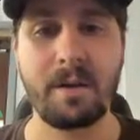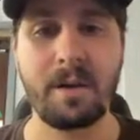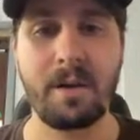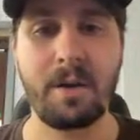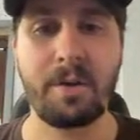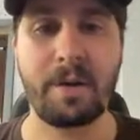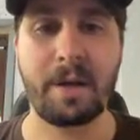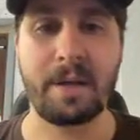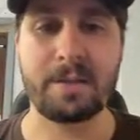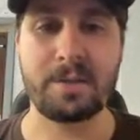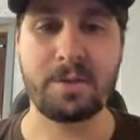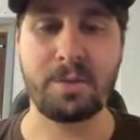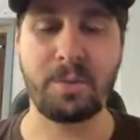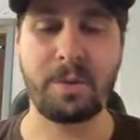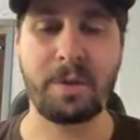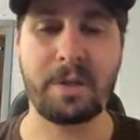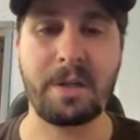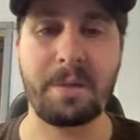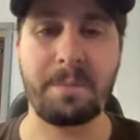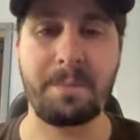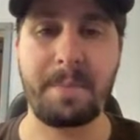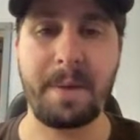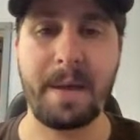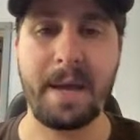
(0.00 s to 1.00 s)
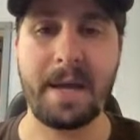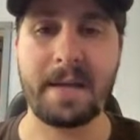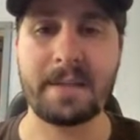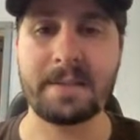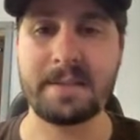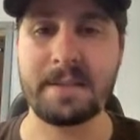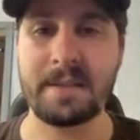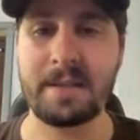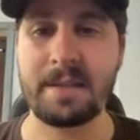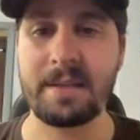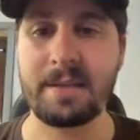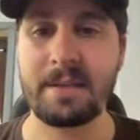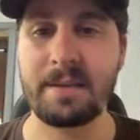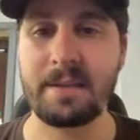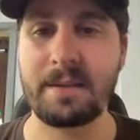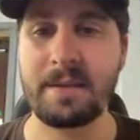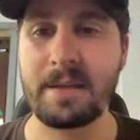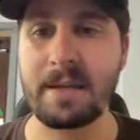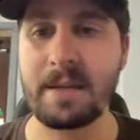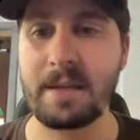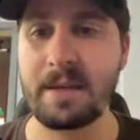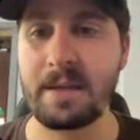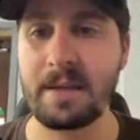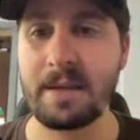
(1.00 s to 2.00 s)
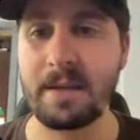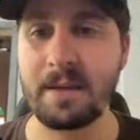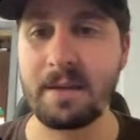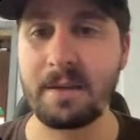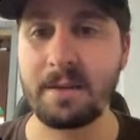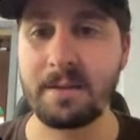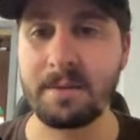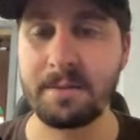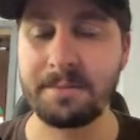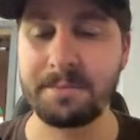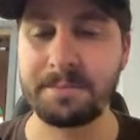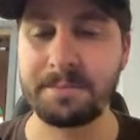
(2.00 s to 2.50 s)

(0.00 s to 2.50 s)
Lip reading: Okay, so we're going to pass in the